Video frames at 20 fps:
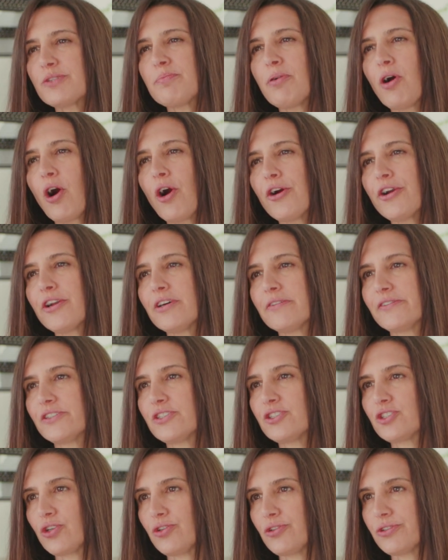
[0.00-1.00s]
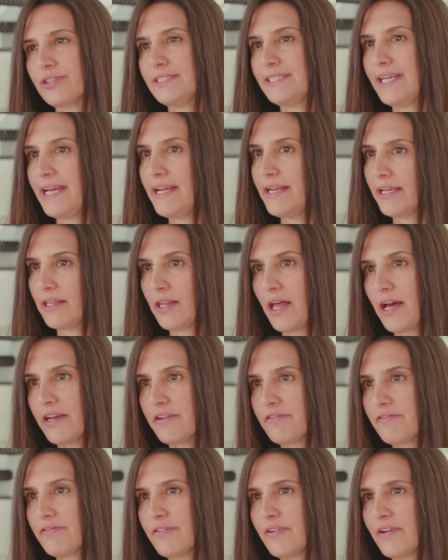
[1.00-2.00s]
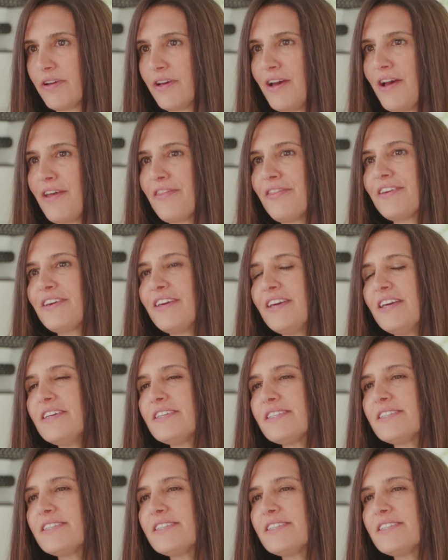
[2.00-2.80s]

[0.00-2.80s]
a part of adult dating life. The key